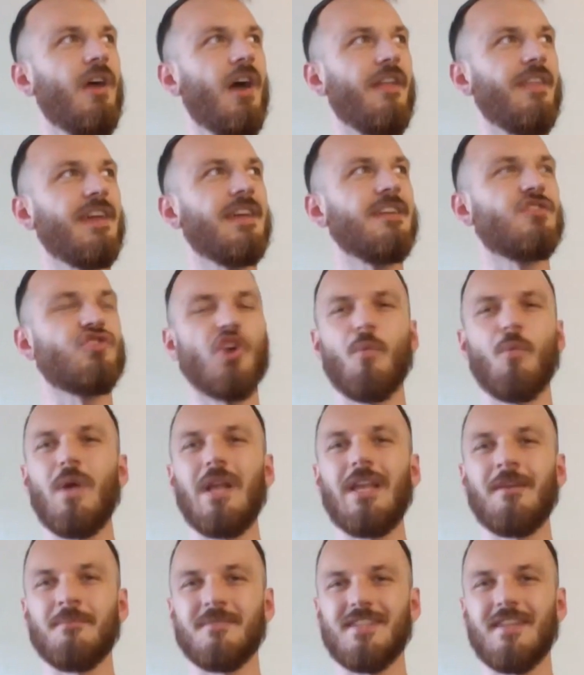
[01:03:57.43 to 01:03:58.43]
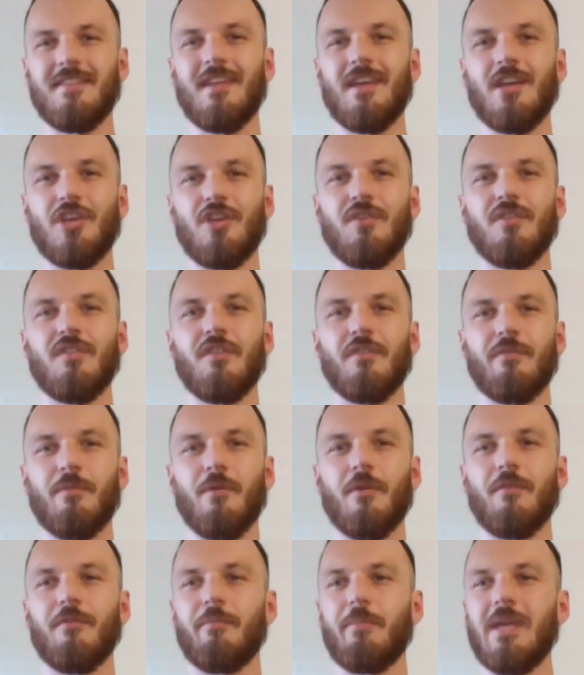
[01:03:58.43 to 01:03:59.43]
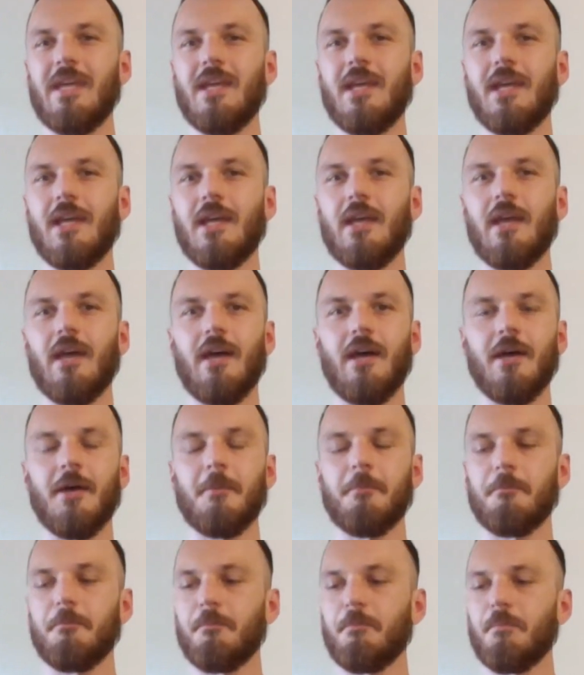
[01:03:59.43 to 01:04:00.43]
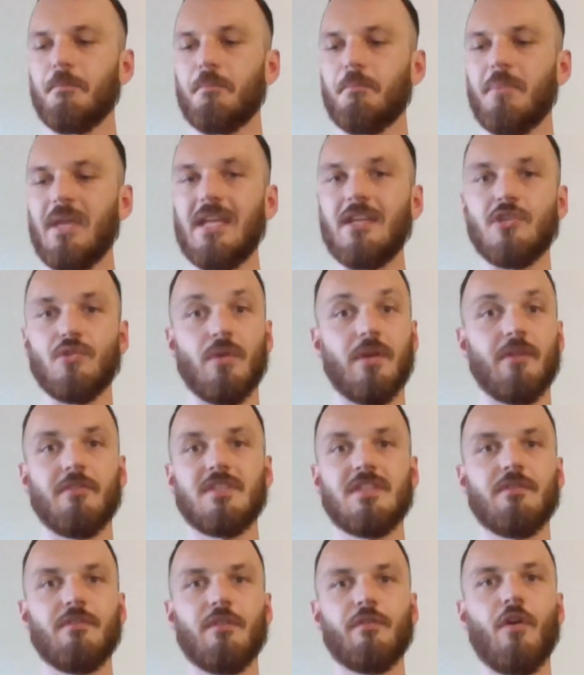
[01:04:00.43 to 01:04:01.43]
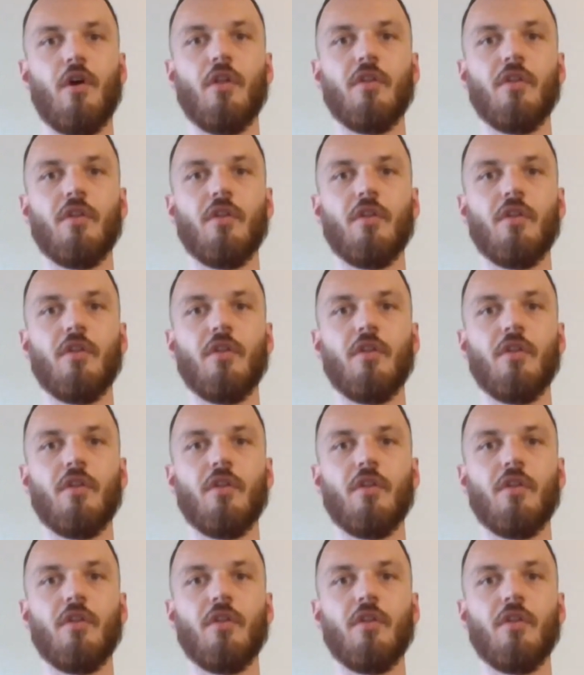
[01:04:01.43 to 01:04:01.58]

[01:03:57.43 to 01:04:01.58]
I think it's John Williams that they accuse of of being um being derivative of